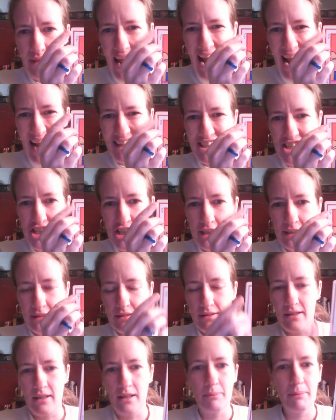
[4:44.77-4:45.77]
Action.
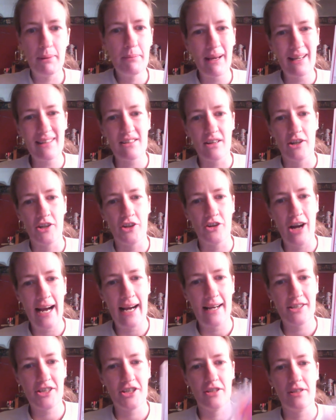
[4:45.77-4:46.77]
It's going to be based on your
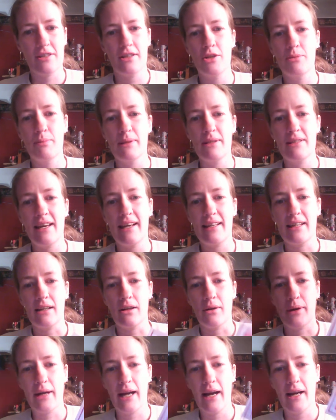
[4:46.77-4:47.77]
actions that you've been taking,
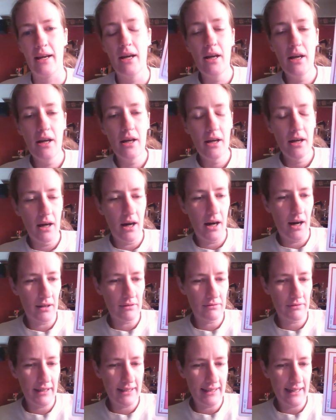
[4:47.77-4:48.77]
okay?
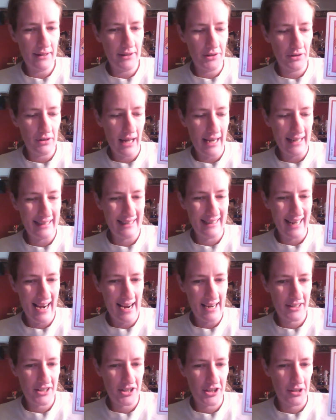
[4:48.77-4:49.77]
Right now you're lacking
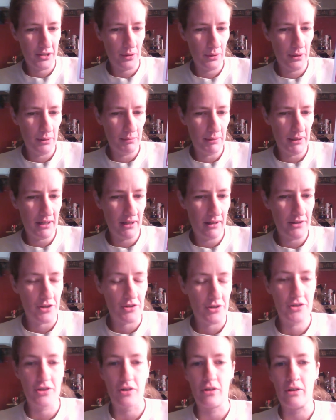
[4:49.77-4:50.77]
action only because you're
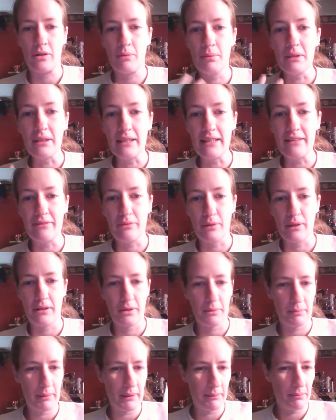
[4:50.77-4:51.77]
starting to believe what
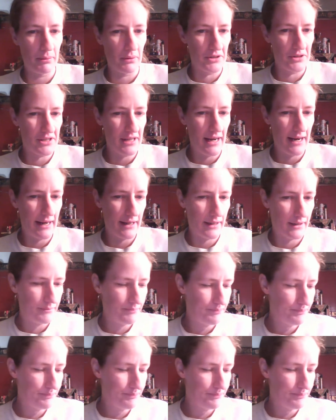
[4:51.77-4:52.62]
other people are saying.